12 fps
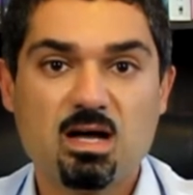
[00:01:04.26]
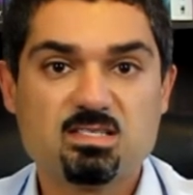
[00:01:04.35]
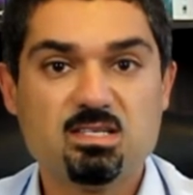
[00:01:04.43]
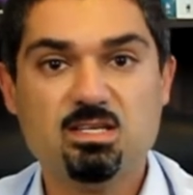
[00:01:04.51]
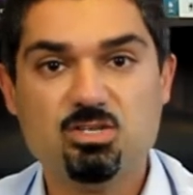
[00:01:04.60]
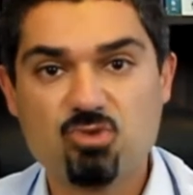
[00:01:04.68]

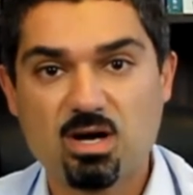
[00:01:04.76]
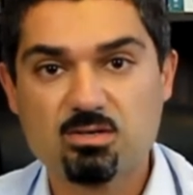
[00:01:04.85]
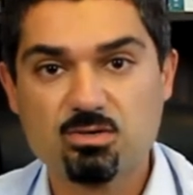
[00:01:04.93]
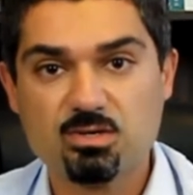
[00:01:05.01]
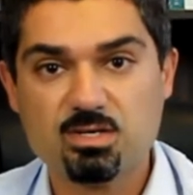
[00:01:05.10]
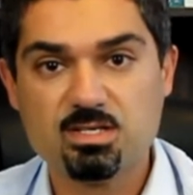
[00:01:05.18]
Sydney Drug
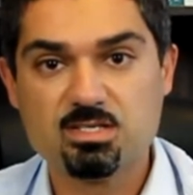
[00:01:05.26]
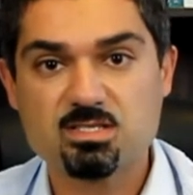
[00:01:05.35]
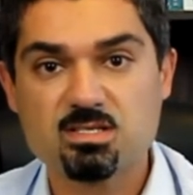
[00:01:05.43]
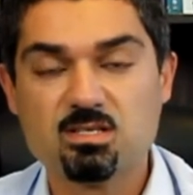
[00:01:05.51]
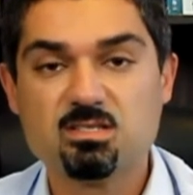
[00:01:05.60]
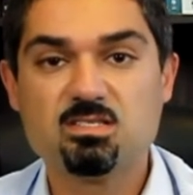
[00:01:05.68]
Lawyers,
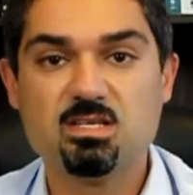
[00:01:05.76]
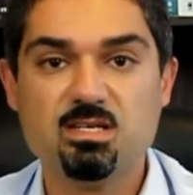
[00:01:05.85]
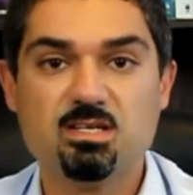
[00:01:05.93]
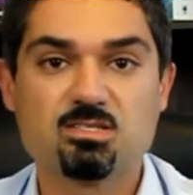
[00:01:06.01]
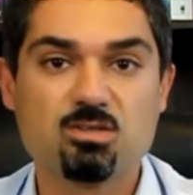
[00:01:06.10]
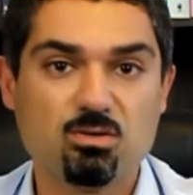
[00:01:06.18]

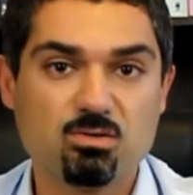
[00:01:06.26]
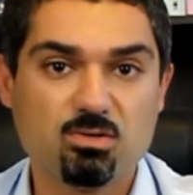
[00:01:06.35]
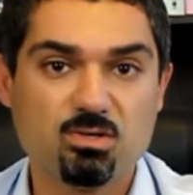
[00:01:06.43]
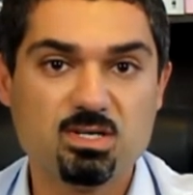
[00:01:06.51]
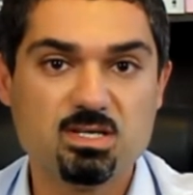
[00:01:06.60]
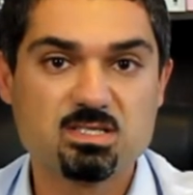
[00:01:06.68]
Sydney Assault
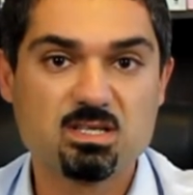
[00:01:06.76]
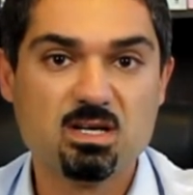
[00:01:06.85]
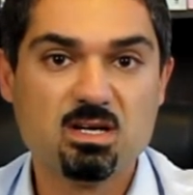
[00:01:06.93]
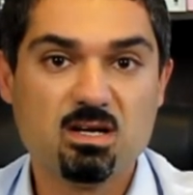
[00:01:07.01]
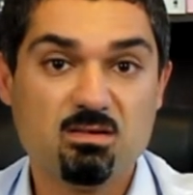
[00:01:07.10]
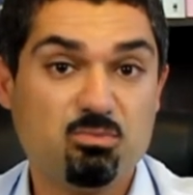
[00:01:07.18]
Lawyers,
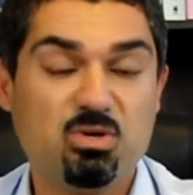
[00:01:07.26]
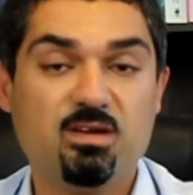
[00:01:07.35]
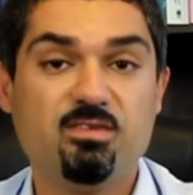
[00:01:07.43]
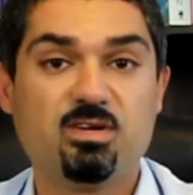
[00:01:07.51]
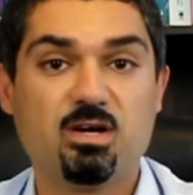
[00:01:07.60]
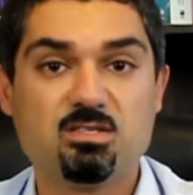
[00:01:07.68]
we
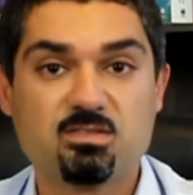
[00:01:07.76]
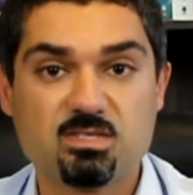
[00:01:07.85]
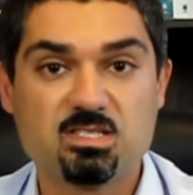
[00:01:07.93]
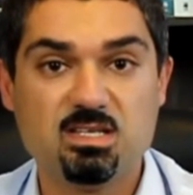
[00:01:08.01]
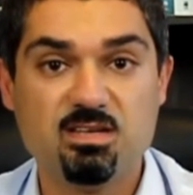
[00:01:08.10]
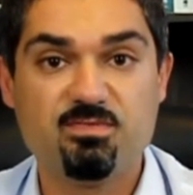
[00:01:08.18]
even own
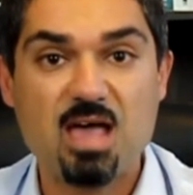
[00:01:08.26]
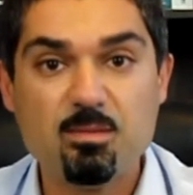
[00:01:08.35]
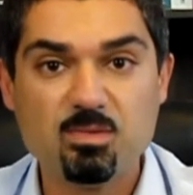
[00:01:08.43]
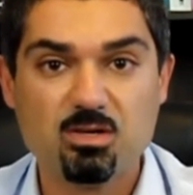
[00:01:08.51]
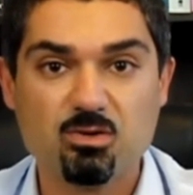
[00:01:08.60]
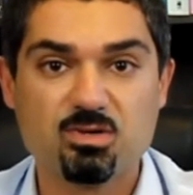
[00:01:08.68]
Sydney
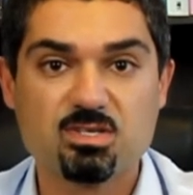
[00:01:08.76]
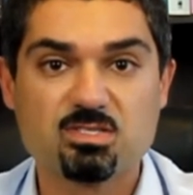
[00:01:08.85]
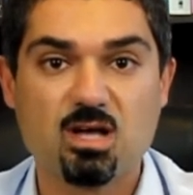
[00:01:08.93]
Family Lawyers.